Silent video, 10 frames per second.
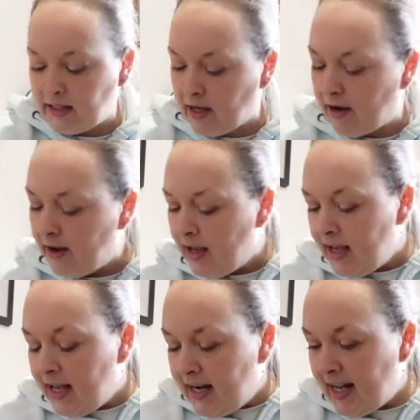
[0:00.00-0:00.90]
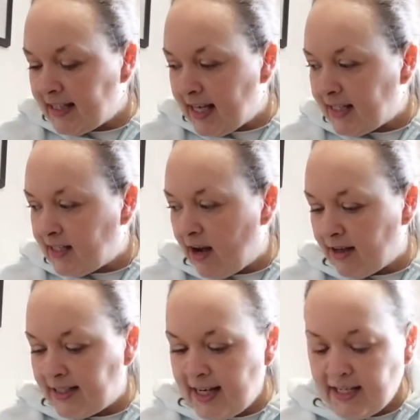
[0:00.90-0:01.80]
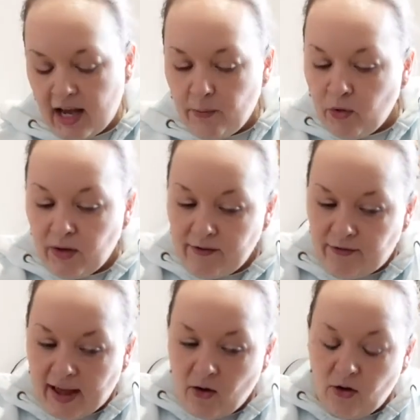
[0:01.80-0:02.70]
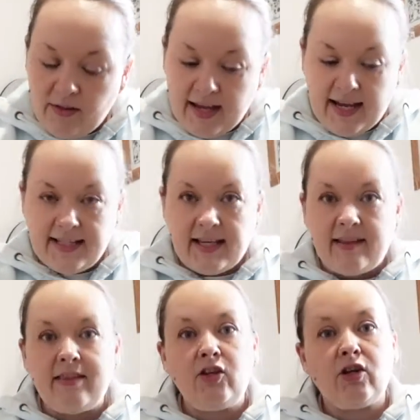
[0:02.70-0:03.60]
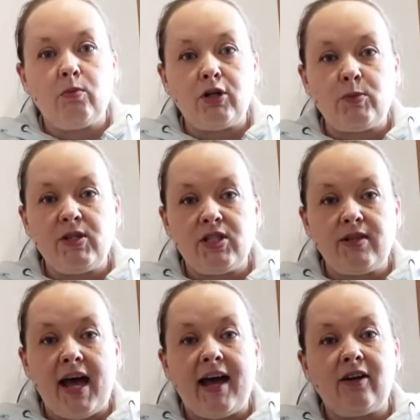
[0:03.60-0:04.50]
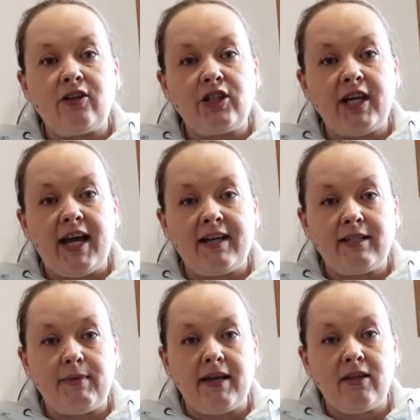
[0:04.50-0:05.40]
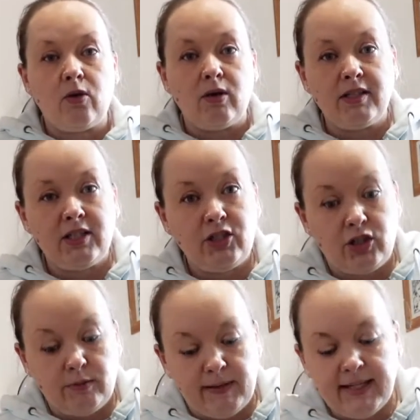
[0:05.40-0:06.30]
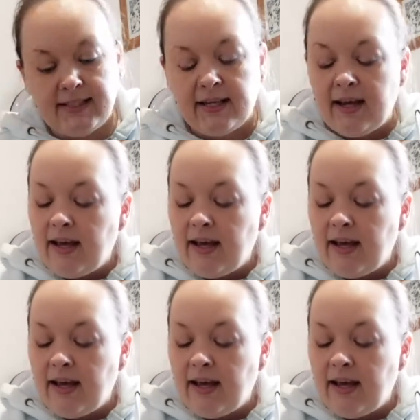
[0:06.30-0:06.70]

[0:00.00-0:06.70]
So let's get started, and we'll inflate all of these, and you can watch me do that, and I'll show you how to make the quads and the duplets,